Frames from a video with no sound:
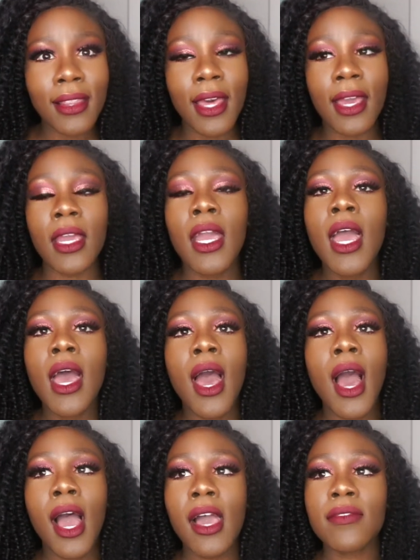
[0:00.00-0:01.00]
Like,
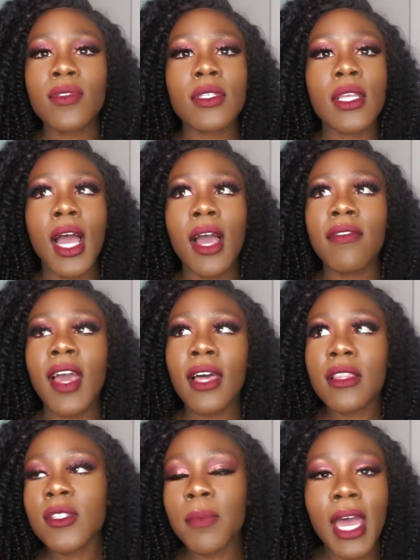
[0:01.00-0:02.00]
I've had
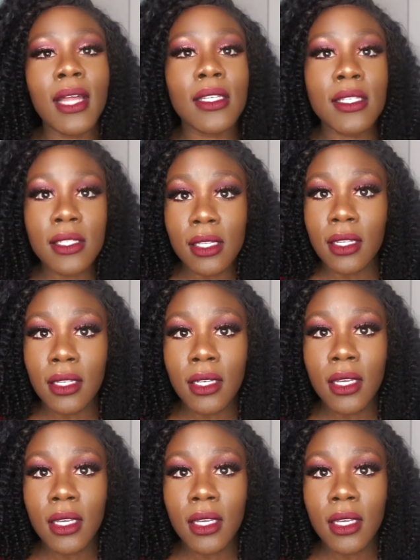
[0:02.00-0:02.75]
this palette sitting